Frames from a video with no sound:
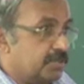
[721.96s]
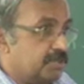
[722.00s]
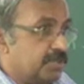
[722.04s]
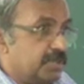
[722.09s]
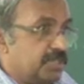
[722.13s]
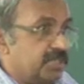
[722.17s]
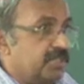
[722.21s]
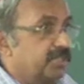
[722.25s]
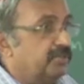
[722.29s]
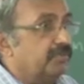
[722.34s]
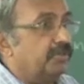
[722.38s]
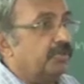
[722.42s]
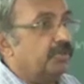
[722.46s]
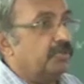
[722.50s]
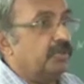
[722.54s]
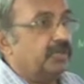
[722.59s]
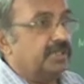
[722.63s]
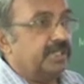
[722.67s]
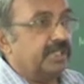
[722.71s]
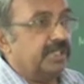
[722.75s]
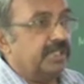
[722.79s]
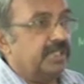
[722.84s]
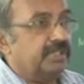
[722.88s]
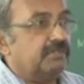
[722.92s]
especially when you
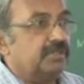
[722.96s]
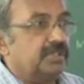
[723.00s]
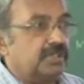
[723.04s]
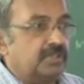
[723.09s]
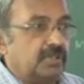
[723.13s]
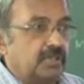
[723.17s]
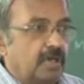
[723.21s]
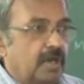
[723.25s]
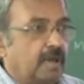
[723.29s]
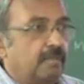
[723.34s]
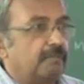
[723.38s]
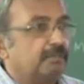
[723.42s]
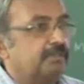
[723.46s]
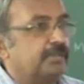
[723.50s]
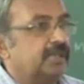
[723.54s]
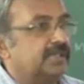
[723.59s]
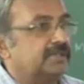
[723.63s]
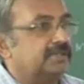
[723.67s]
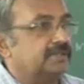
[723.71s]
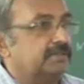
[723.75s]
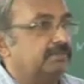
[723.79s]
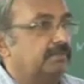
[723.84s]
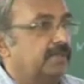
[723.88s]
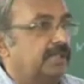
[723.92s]
are dealing with
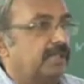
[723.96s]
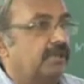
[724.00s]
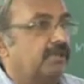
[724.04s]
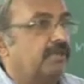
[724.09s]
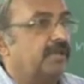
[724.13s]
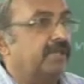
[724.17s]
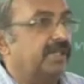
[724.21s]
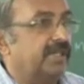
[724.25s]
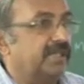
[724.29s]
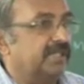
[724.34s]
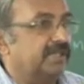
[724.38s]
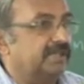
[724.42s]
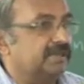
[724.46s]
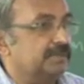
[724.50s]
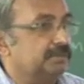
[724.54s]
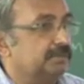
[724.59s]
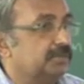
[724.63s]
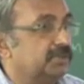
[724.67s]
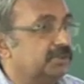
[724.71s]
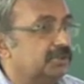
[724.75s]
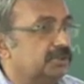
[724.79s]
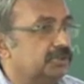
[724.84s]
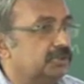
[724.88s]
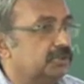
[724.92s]
complex metal organic
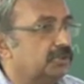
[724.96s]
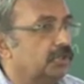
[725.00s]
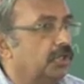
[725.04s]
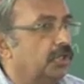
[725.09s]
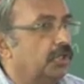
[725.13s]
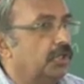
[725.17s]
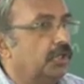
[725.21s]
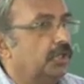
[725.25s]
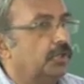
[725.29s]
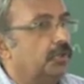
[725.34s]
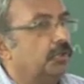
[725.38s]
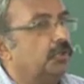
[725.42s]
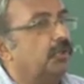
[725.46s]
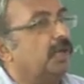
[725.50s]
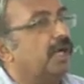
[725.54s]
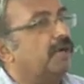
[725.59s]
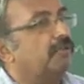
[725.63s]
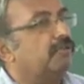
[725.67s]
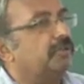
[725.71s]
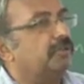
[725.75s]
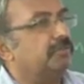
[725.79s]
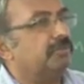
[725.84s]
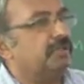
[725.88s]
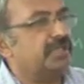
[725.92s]
species, you
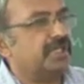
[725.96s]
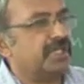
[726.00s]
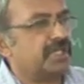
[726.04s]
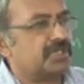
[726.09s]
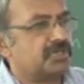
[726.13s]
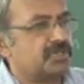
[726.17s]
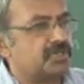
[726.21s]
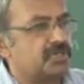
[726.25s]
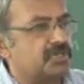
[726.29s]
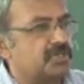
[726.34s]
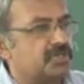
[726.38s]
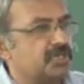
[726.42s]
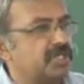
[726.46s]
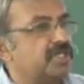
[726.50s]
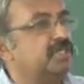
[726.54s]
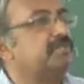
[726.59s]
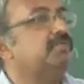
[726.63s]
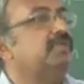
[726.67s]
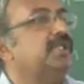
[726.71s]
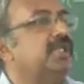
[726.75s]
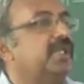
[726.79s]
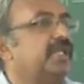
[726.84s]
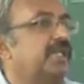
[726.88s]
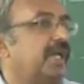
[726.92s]
have to be
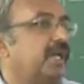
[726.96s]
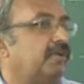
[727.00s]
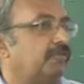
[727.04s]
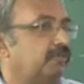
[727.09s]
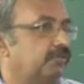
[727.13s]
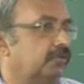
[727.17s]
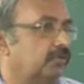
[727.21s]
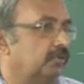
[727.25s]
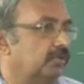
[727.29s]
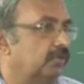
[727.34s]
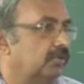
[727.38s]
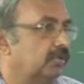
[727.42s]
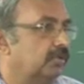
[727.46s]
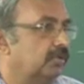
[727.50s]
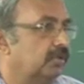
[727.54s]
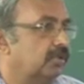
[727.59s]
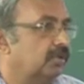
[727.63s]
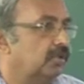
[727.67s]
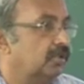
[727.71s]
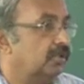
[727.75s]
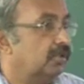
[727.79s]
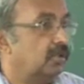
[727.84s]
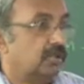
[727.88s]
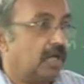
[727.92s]
extremely careful.
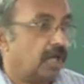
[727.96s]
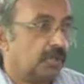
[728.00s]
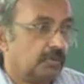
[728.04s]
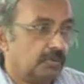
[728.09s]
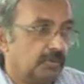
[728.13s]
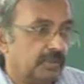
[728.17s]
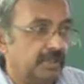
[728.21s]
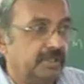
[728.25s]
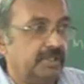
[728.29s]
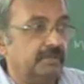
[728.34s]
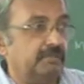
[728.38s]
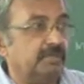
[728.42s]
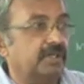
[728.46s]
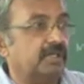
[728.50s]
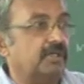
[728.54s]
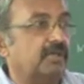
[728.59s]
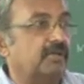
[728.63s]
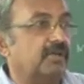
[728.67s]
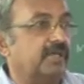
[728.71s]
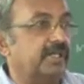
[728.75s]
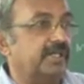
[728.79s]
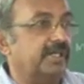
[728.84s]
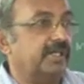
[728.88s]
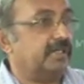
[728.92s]
Not only metal
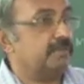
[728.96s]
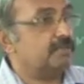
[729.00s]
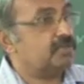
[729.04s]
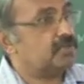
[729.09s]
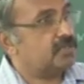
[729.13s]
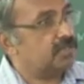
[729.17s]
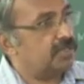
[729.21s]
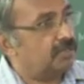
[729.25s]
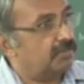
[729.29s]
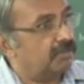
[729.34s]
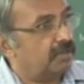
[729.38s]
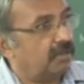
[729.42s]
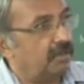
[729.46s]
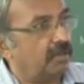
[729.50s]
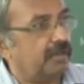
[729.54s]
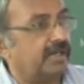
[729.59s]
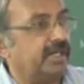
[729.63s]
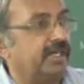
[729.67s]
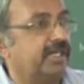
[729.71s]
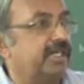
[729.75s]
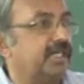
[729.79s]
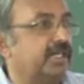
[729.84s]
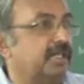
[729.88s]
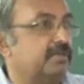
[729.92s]
organic chemistry, even
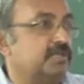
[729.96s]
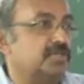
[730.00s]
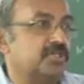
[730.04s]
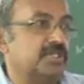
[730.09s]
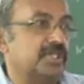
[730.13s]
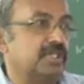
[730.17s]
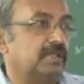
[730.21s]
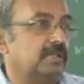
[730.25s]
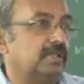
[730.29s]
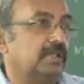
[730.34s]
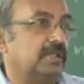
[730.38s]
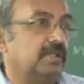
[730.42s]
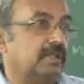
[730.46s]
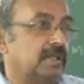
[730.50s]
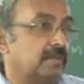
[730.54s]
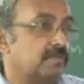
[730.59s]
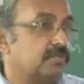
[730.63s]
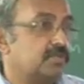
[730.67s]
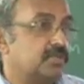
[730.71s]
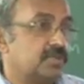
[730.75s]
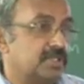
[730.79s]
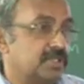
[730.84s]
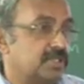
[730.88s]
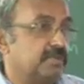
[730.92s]
organic chemistry
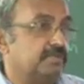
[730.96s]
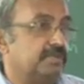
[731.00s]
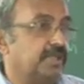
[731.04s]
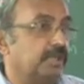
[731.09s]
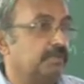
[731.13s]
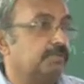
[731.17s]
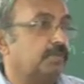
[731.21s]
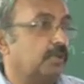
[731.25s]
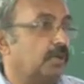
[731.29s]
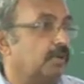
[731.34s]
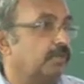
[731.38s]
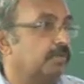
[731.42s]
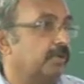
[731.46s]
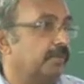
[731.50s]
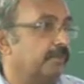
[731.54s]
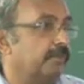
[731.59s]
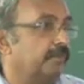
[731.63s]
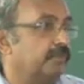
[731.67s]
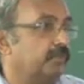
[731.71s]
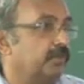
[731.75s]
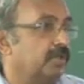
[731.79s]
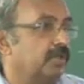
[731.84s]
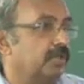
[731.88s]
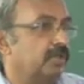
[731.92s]
it's a big problem.
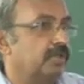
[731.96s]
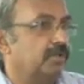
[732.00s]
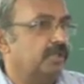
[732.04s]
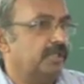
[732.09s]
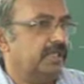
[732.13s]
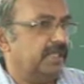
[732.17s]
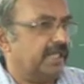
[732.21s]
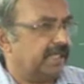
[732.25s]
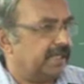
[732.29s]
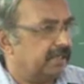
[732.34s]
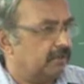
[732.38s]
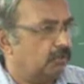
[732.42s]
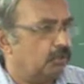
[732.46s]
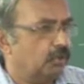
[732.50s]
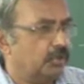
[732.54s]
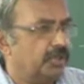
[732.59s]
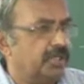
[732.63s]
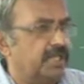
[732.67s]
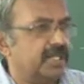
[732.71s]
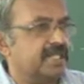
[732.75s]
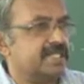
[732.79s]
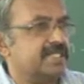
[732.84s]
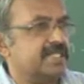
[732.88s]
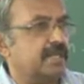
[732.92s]
A
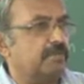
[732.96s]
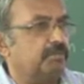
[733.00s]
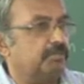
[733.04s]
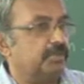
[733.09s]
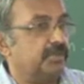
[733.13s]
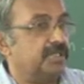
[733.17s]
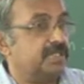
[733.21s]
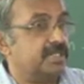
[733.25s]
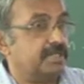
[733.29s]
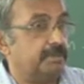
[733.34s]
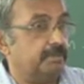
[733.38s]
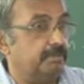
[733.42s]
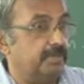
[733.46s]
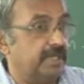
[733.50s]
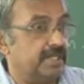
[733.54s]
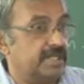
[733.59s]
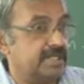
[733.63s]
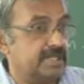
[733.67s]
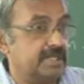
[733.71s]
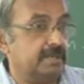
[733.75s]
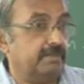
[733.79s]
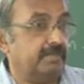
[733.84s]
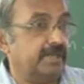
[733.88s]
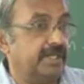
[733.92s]
good example is a
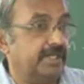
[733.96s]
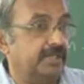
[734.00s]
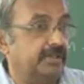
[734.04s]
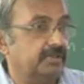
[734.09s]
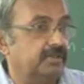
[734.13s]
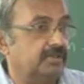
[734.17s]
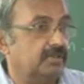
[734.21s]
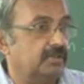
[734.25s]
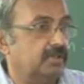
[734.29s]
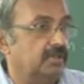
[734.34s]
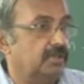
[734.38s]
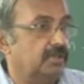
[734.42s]
benzamide.